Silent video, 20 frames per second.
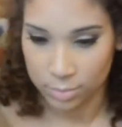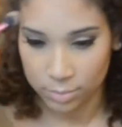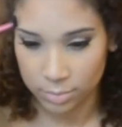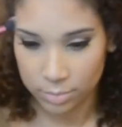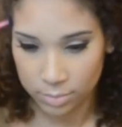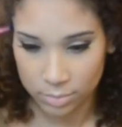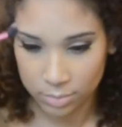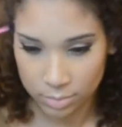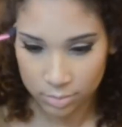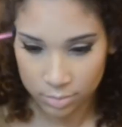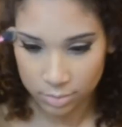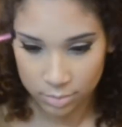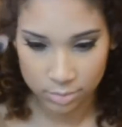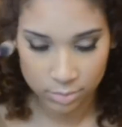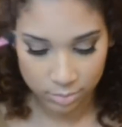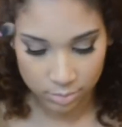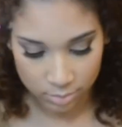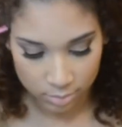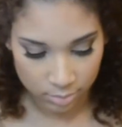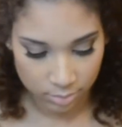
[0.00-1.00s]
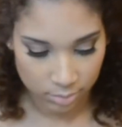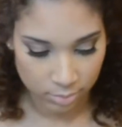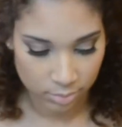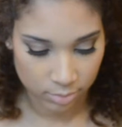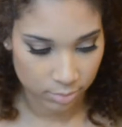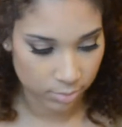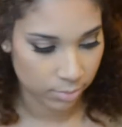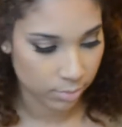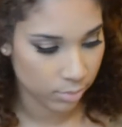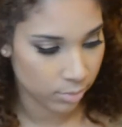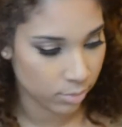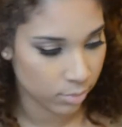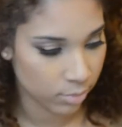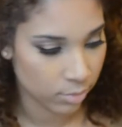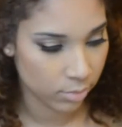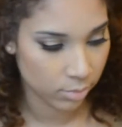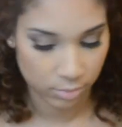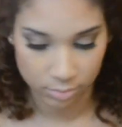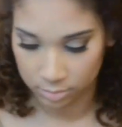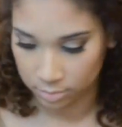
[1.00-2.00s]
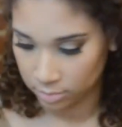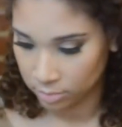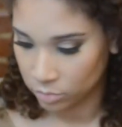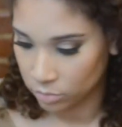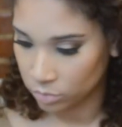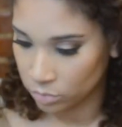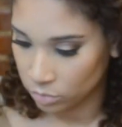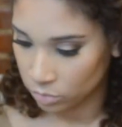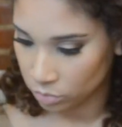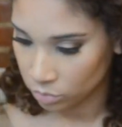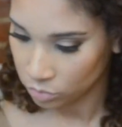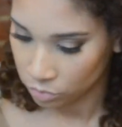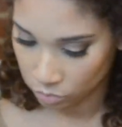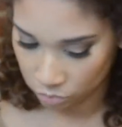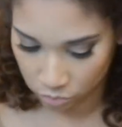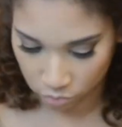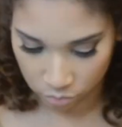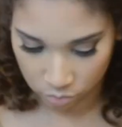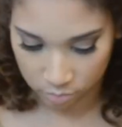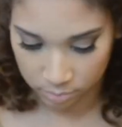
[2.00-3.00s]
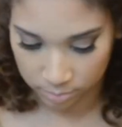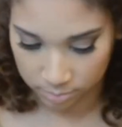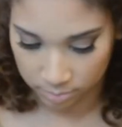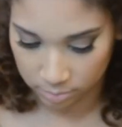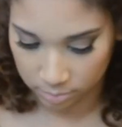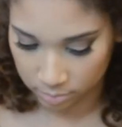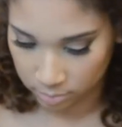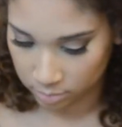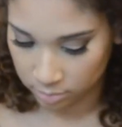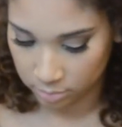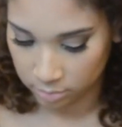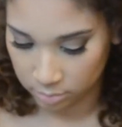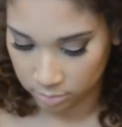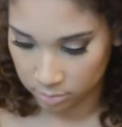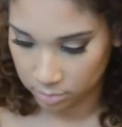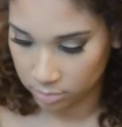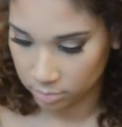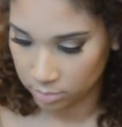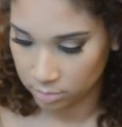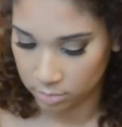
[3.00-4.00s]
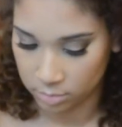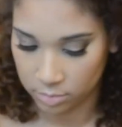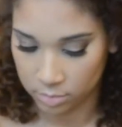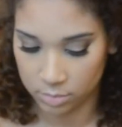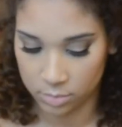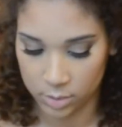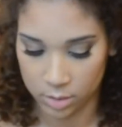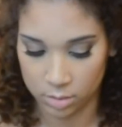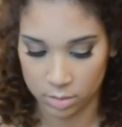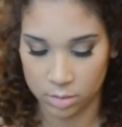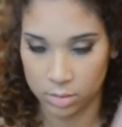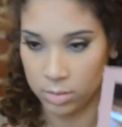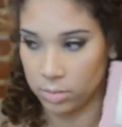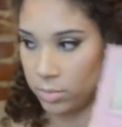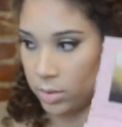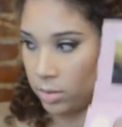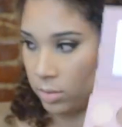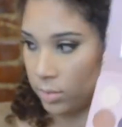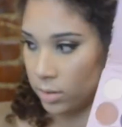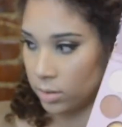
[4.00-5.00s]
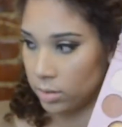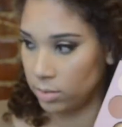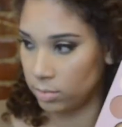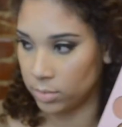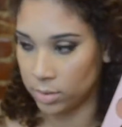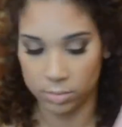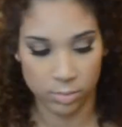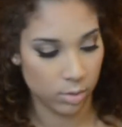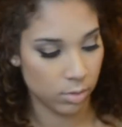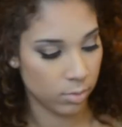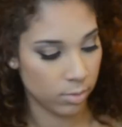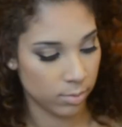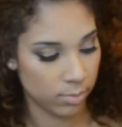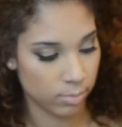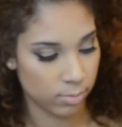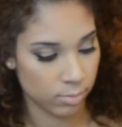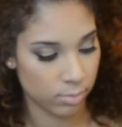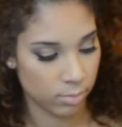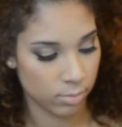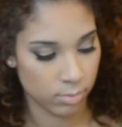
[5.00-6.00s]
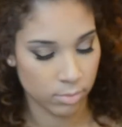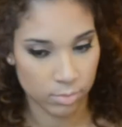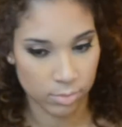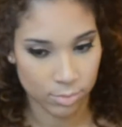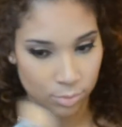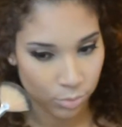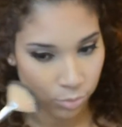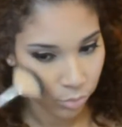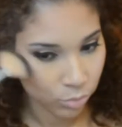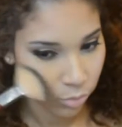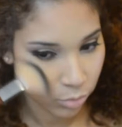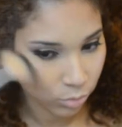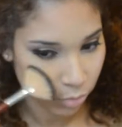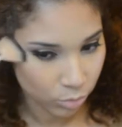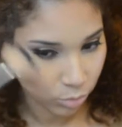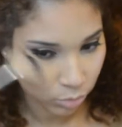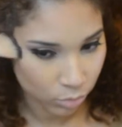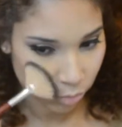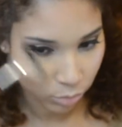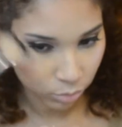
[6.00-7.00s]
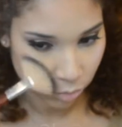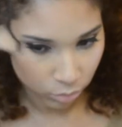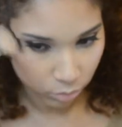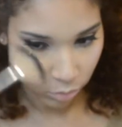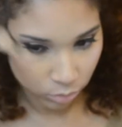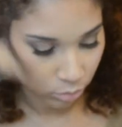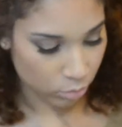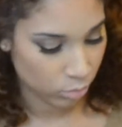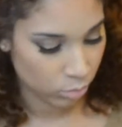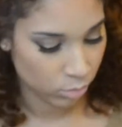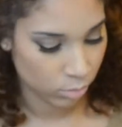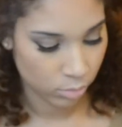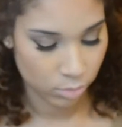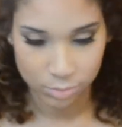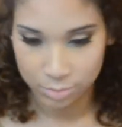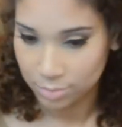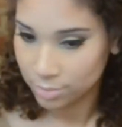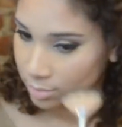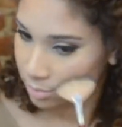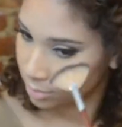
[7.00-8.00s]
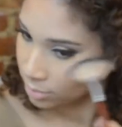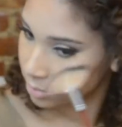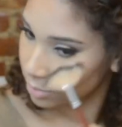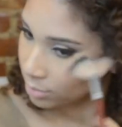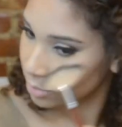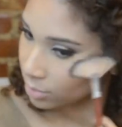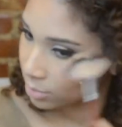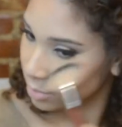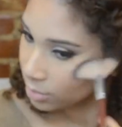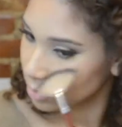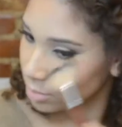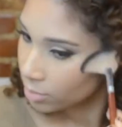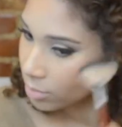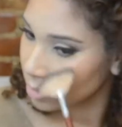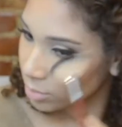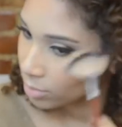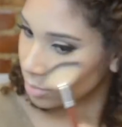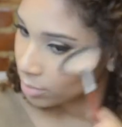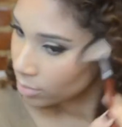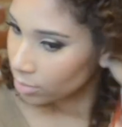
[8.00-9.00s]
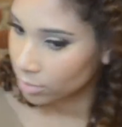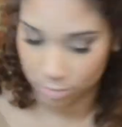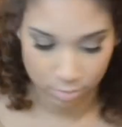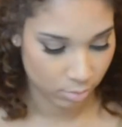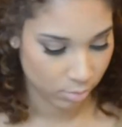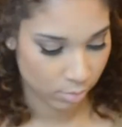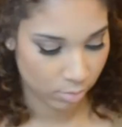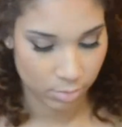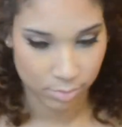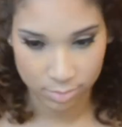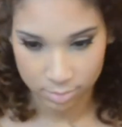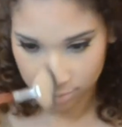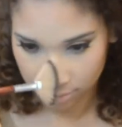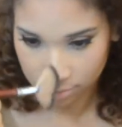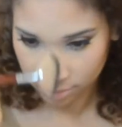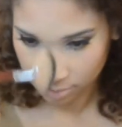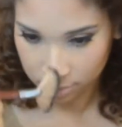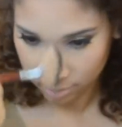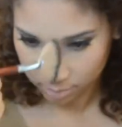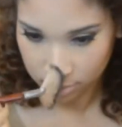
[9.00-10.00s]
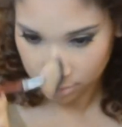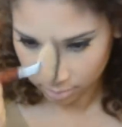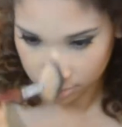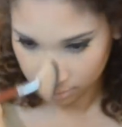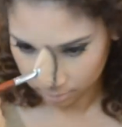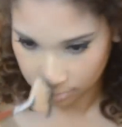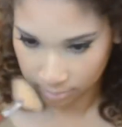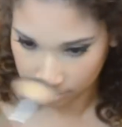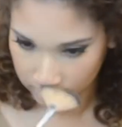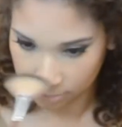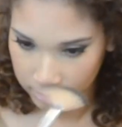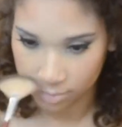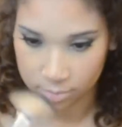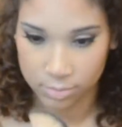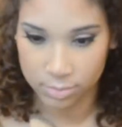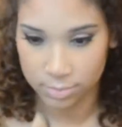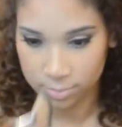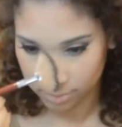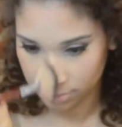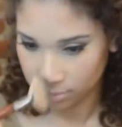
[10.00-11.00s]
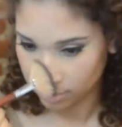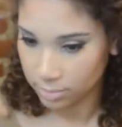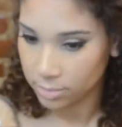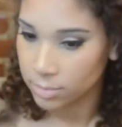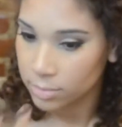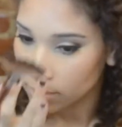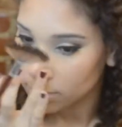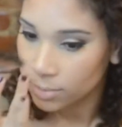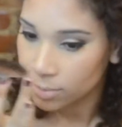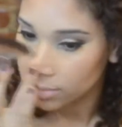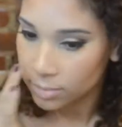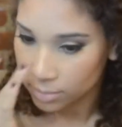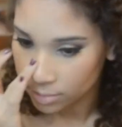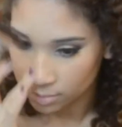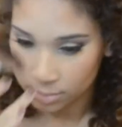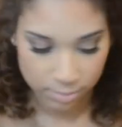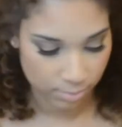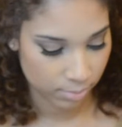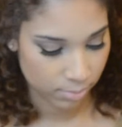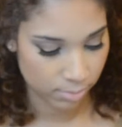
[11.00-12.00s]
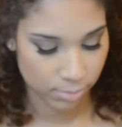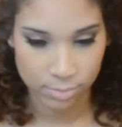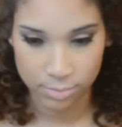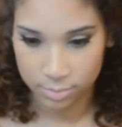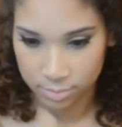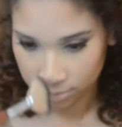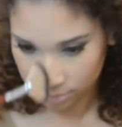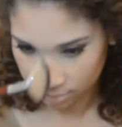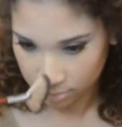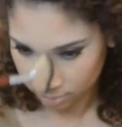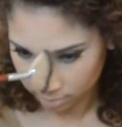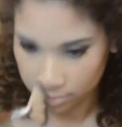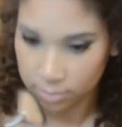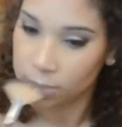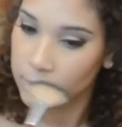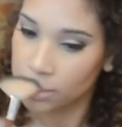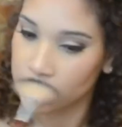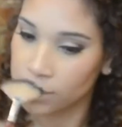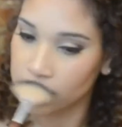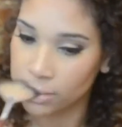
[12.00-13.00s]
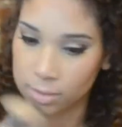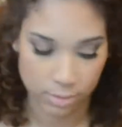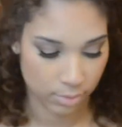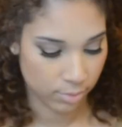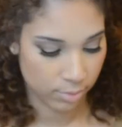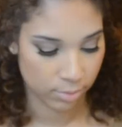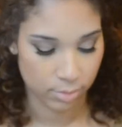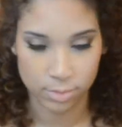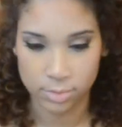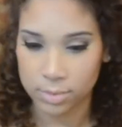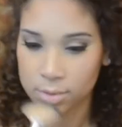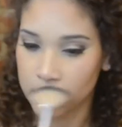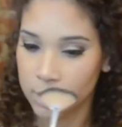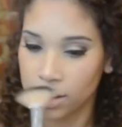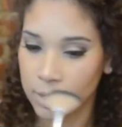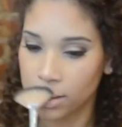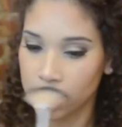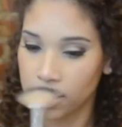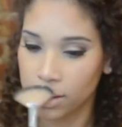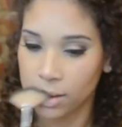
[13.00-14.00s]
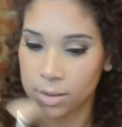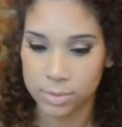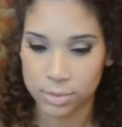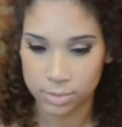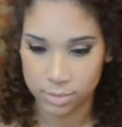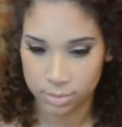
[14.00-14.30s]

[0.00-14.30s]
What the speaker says: Now I'm going to take this gorgeous baked highlighter from the Missy Lynn palette for BH Cosmetics. This thing was $9, guys, and I'm gonna mix those 2 gold tones and apply them in the same places that I placed the cream highlighter on.